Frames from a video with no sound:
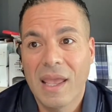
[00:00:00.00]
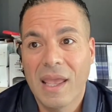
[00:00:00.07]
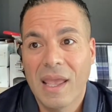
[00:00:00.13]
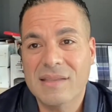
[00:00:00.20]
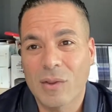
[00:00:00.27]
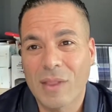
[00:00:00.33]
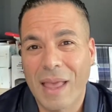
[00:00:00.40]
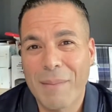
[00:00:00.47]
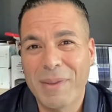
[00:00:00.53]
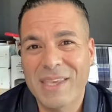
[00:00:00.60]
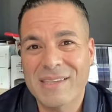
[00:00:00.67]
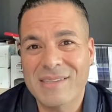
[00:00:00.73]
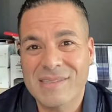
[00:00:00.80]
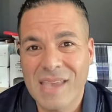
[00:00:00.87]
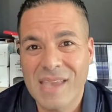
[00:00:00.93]
And so that
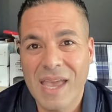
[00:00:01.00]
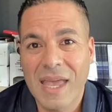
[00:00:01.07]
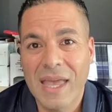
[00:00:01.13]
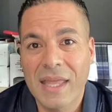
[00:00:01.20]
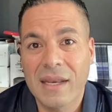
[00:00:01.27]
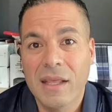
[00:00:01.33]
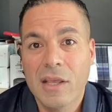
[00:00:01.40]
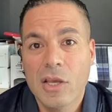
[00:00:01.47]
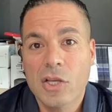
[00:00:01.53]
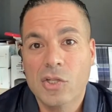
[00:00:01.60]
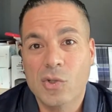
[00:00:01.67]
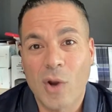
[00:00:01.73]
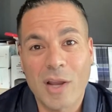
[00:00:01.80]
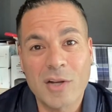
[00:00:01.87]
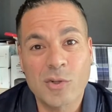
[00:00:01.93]
being said,
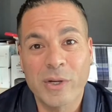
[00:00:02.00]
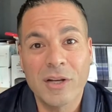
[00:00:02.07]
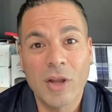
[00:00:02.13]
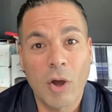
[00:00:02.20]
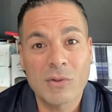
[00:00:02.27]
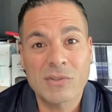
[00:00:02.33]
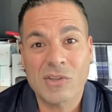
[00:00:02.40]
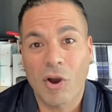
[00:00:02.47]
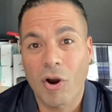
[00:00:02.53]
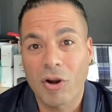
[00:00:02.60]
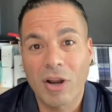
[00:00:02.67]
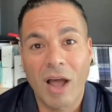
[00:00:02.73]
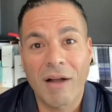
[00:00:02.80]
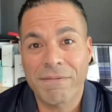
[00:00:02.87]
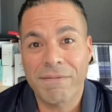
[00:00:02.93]
treasury notes
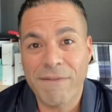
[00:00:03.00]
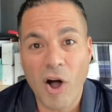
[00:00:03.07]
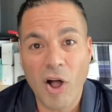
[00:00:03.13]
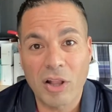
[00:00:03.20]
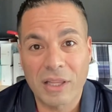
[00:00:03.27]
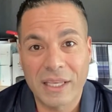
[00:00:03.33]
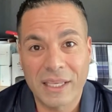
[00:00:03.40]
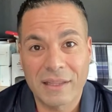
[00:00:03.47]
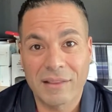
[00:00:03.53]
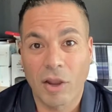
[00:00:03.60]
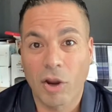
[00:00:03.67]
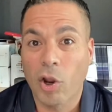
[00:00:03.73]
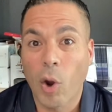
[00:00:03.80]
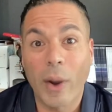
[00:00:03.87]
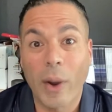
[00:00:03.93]
are not falling.
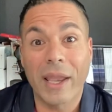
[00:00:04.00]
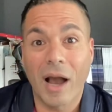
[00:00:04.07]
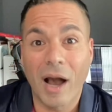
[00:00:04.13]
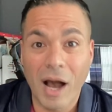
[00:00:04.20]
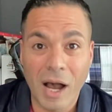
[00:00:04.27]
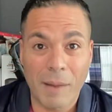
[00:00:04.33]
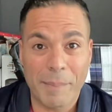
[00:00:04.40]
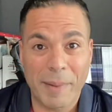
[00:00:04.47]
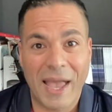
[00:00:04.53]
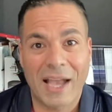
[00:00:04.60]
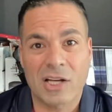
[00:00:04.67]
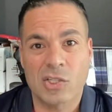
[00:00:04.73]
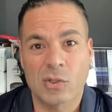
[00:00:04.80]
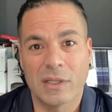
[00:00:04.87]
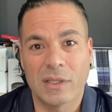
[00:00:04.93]
They're going up,
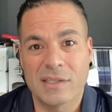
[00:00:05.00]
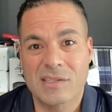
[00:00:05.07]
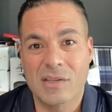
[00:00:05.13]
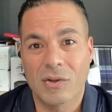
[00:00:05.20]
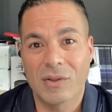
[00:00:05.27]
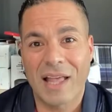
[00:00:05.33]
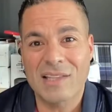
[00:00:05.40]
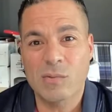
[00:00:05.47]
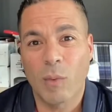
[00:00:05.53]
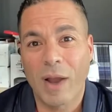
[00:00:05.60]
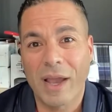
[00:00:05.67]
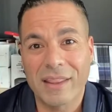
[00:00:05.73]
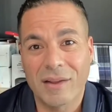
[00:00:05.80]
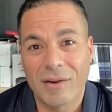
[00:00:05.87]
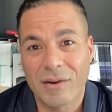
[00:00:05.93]
actually. So that's
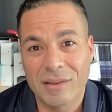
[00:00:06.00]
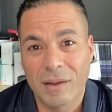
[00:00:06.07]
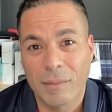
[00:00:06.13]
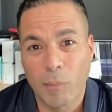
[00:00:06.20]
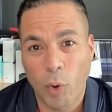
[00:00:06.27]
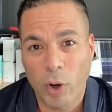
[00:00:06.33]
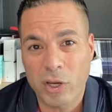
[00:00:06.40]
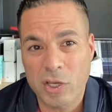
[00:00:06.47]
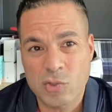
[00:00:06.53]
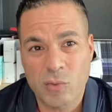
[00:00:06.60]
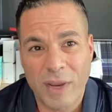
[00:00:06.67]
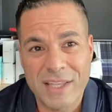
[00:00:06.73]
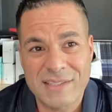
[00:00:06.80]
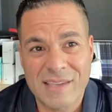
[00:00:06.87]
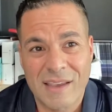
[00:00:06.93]
why the mortgage
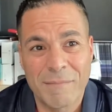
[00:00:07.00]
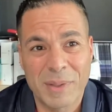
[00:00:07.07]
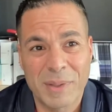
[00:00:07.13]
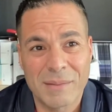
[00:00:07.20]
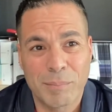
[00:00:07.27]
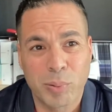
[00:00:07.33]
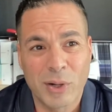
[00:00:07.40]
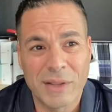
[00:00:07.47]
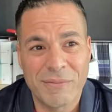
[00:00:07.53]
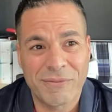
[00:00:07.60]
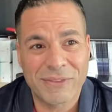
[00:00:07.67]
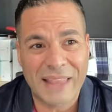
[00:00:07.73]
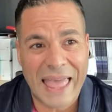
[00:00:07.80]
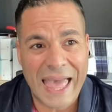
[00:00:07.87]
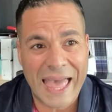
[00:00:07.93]
rates have been pretty
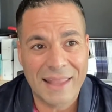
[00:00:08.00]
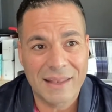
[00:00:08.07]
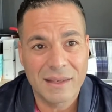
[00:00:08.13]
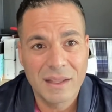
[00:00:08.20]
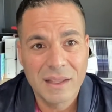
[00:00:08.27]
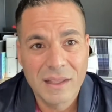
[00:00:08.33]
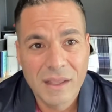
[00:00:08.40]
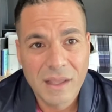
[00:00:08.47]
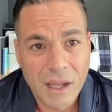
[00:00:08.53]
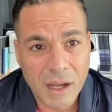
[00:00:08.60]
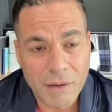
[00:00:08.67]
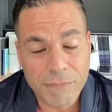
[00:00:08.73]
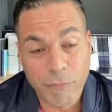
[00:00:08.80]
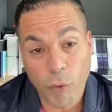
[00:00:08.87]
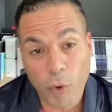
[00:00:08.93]
flat.
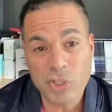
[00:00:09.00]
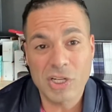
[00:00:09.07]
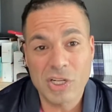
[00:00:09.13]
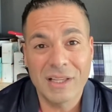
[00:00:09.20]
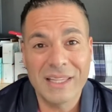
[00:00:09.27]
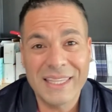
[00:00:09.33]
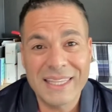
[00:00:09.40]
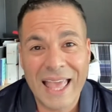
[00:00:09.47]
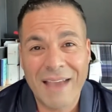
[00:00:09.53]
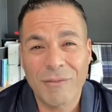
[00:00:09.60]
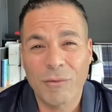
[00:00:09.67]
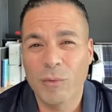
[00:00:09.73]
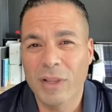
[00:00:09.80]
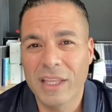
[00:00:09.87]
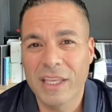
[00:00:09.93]
Fortunately, they
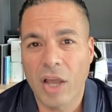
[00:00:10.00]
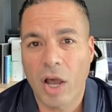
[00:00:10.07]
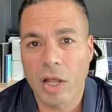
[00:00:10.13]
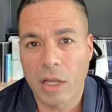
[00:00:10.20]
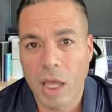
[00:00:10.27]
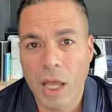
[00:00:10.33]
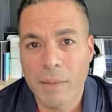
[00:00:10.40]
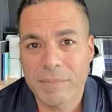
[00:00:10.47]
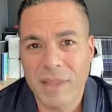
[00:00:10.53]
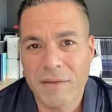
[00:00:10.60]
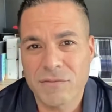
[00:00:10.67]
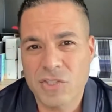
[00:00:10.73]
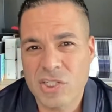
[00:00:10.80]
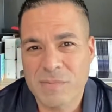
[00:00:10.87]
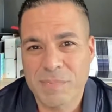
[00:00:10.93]
haven't really gone up.
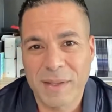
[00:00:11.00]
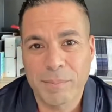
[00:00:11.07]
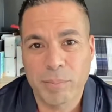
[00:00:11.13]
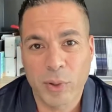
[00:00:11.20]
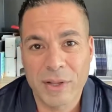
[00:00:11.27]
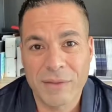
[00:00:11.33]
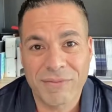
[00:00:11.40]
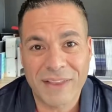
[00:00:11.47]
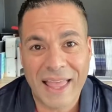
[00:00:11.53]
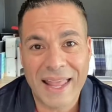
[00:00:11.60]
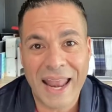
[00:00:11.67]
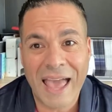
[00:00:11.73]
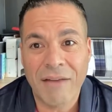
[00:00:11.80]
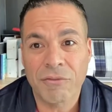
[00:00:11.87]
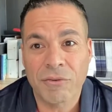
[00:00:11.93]
They've just been pretty
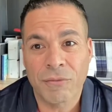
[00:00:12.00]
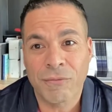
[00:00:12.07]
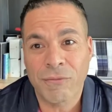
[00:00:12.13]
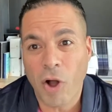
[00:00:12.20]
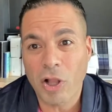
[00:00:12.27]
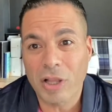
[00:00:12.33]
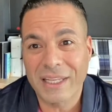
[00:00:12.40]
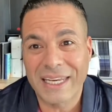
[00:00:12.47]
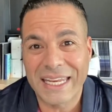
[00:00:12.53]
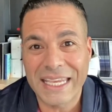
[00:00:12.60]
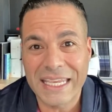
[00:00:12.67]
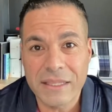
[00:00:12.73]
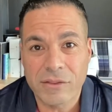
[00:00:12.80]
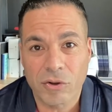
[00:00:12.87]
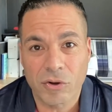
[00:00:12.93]
flat, haven't fallen
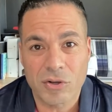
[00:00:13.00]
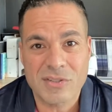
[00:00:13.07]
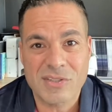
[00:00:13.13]
either.